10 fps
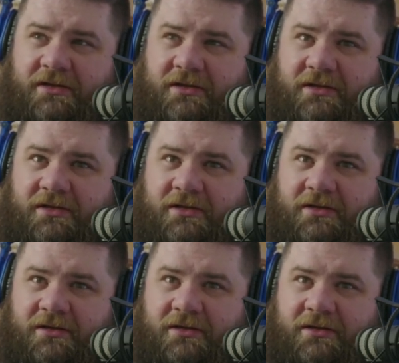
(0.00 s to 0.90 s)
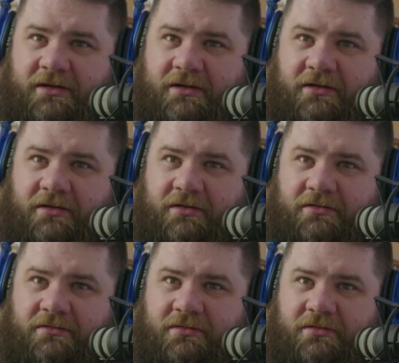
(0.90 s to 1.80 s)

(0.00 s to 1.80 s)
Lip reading: No one is speaking in this clip.